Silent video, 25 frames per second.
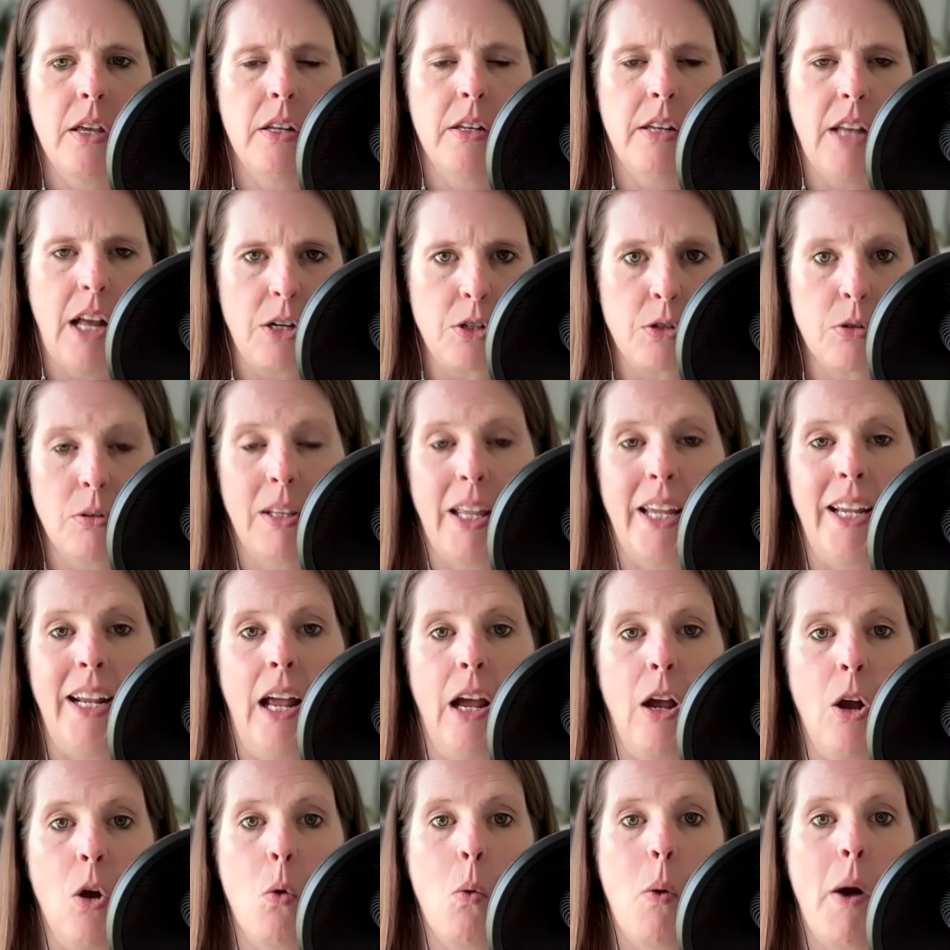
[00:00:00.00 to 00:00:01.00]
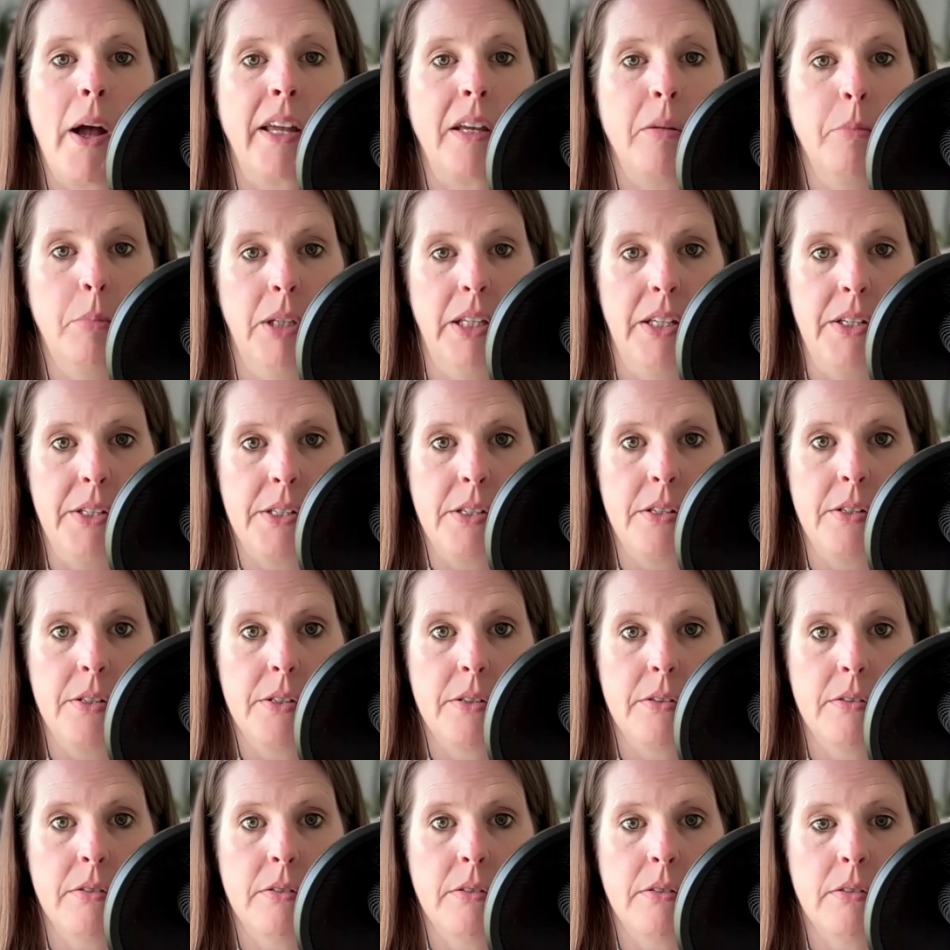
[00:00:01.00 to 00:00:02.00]
natural light, and quiet
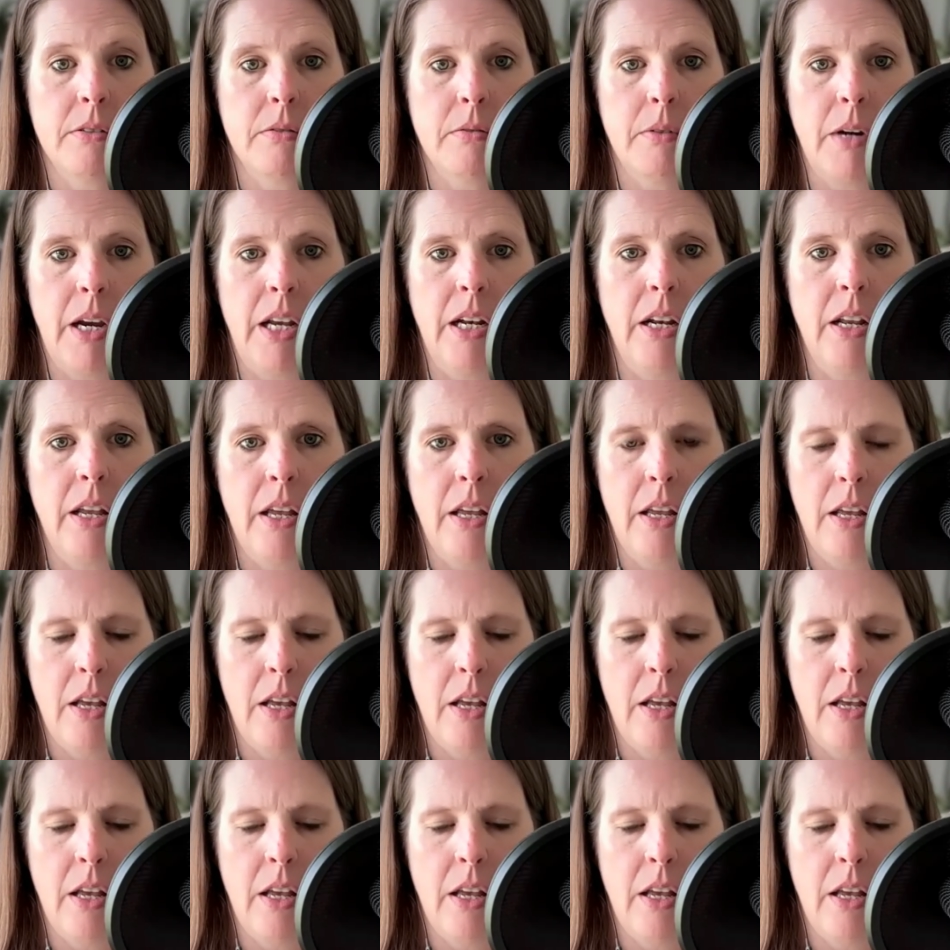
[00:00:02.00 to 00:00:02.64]
places, right?